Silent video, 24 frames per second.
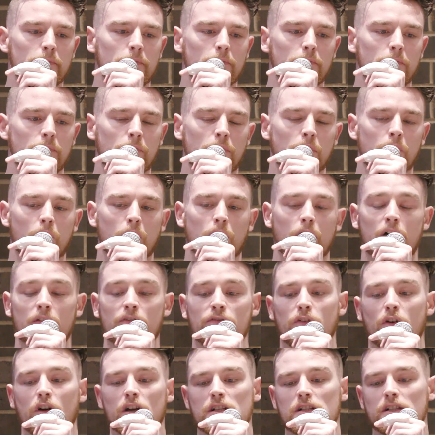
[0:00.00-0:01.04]

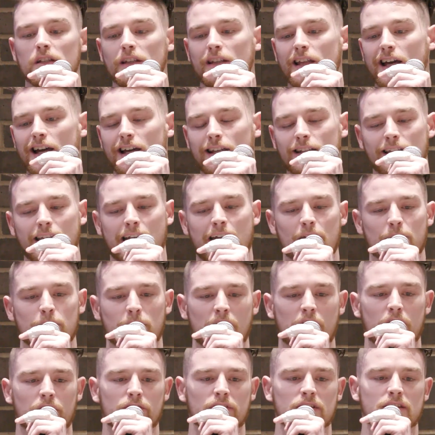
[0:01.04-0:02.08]
Unfortunately, that had
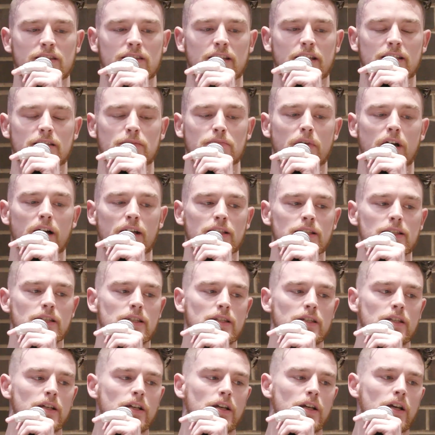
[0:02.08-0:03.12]
me out for 6
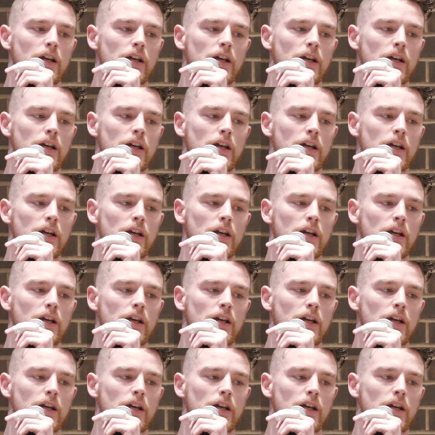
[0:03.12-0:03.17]
months.